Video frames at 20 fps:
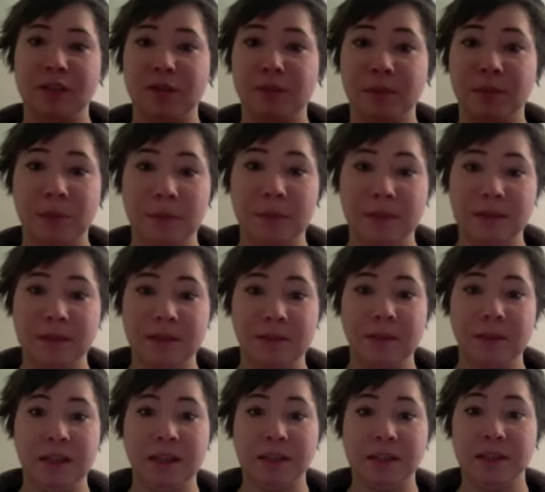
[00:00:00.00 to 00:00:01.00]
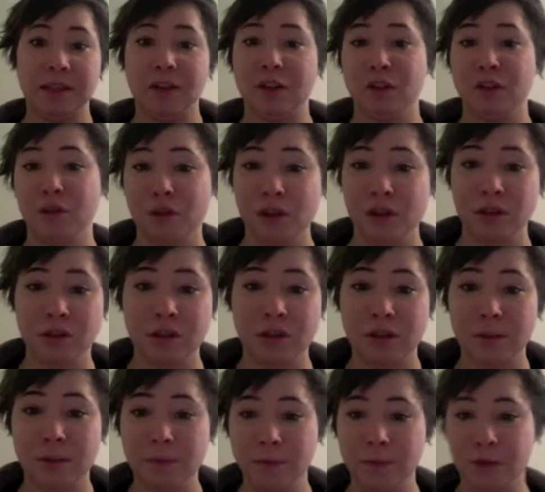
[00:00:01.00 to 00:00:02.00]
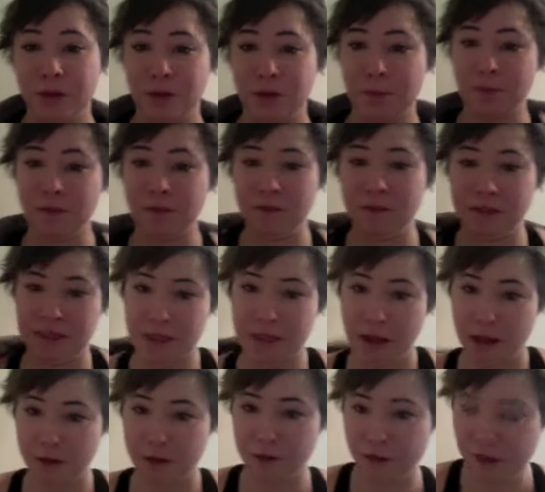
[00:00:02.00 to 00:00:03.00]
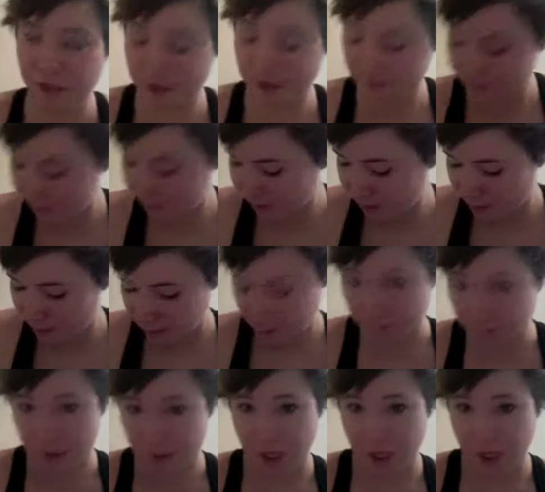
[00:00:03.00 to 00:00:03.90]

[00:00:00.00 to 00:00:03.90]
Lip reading: to be considered long-term for human physiology. Getting hot.